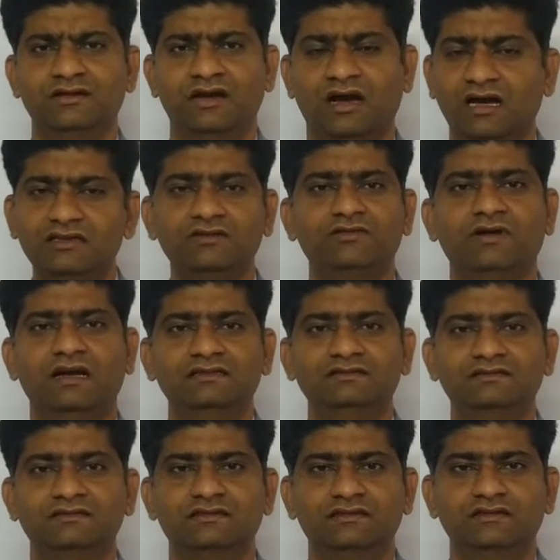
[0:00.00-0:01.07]

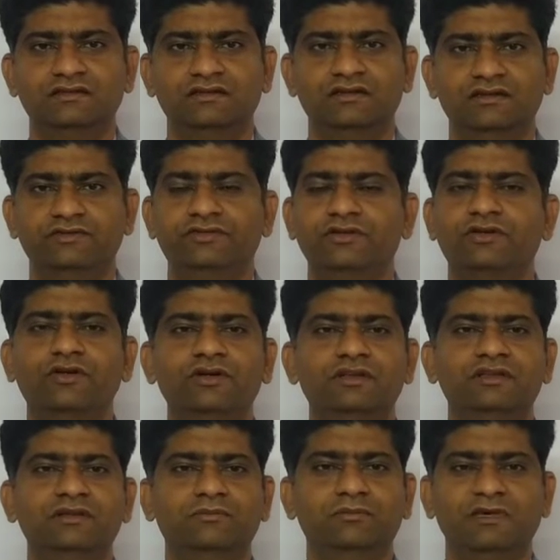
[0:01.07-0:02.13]
Otherwise, if you go
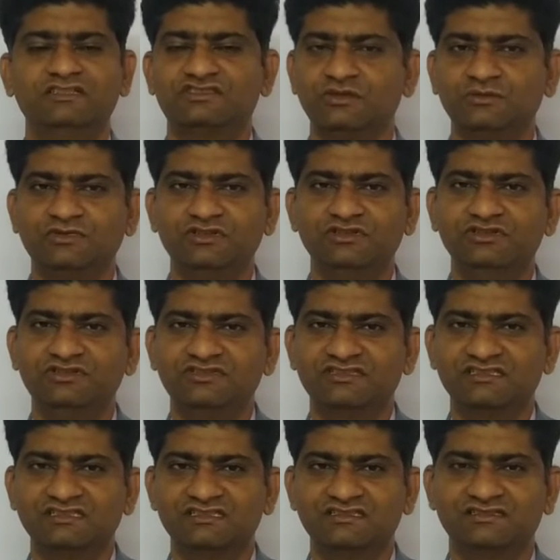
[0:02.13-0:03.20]
in best of the
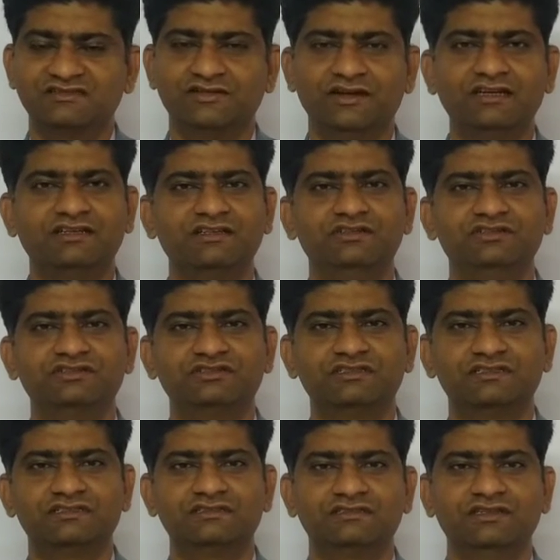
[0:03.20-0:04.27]
universities, great
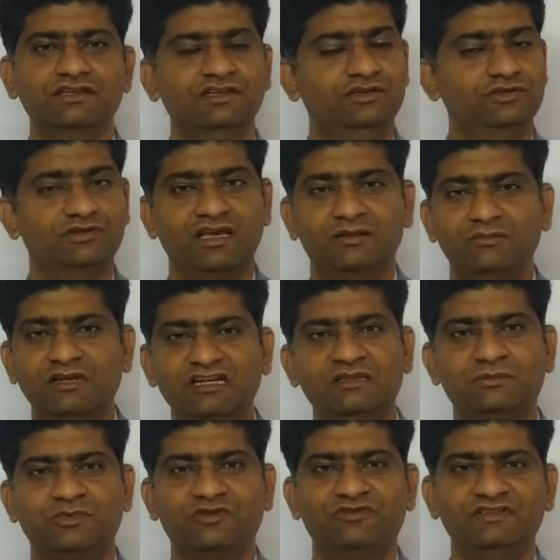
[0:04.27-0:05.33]
universities, you can meet
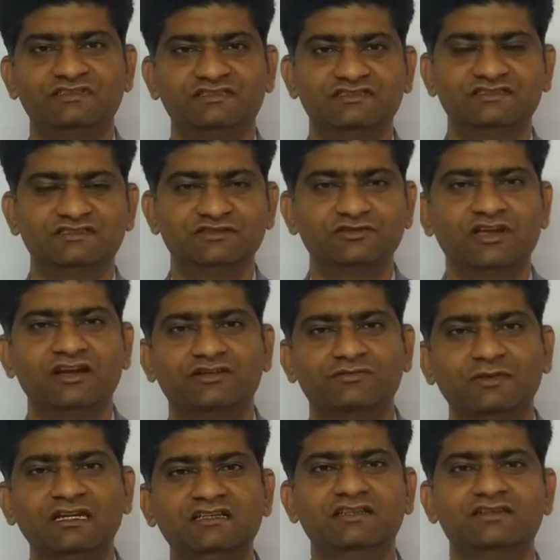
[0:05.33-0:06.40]
the professors, you can
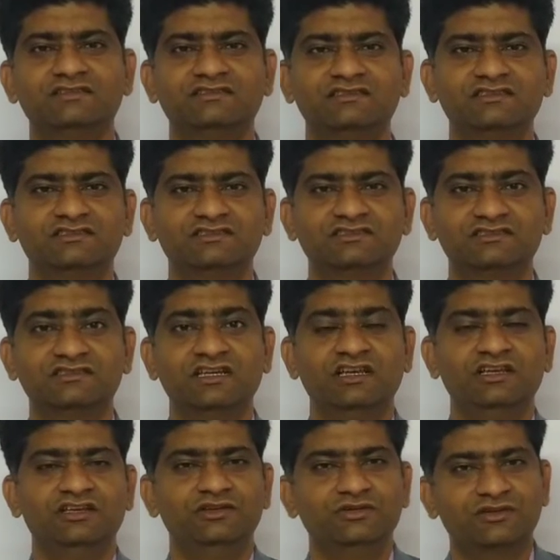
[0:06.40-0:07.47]
meet the researchers,
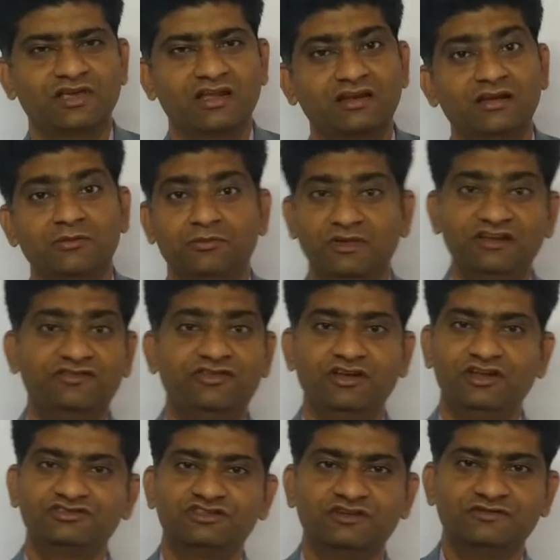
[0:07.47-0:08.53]
you can meet
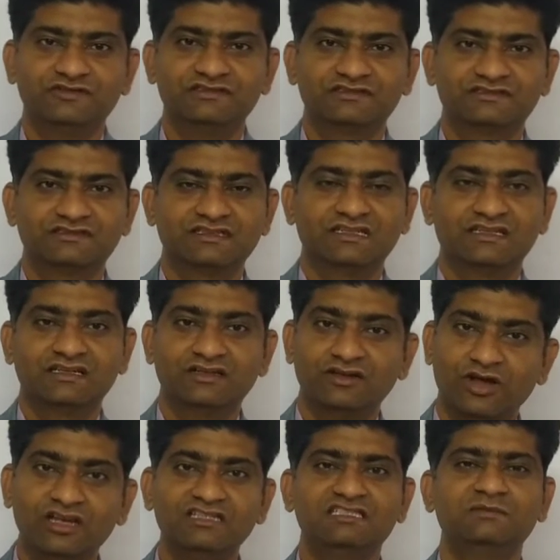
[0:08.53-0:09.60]
philosophers,
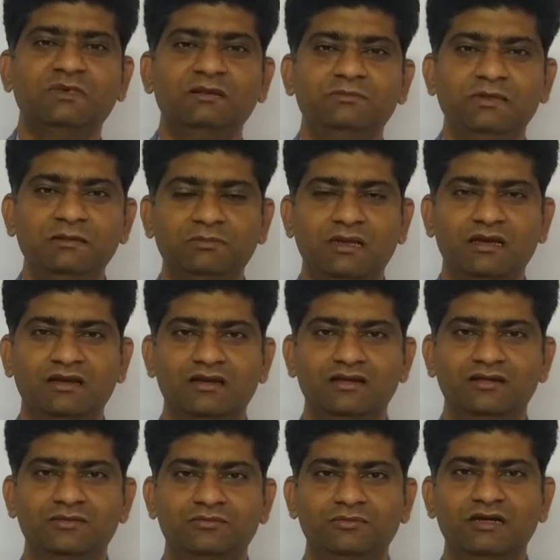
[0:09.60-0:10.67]
knowledgeable people,
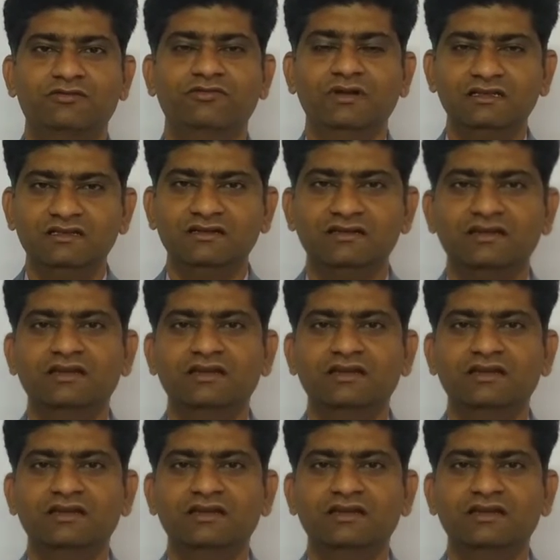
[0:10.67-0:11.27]
but whether